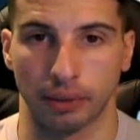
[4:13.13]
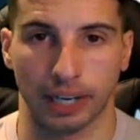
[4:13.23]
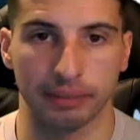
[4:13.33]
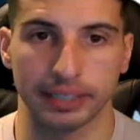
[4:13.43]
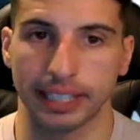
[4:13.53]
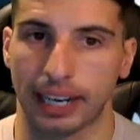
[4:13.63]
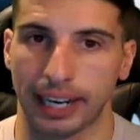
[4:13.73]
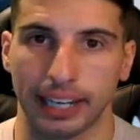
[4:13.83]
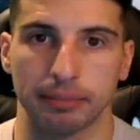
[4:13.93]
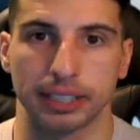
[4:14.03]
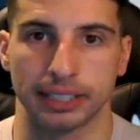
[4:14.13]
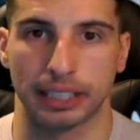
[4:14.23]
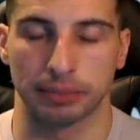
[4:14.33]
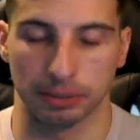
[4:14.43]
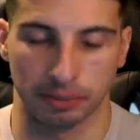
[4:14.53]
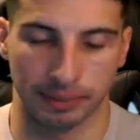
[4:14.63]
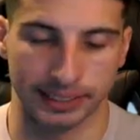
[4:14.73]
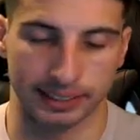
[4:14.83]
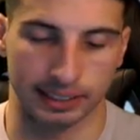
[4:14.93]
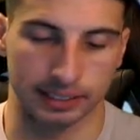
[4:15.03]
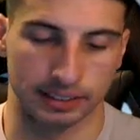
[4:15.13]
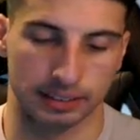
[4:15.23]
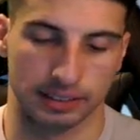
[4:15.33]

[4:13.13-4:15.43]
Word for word: I'm, I am gonna keep some of my tickets.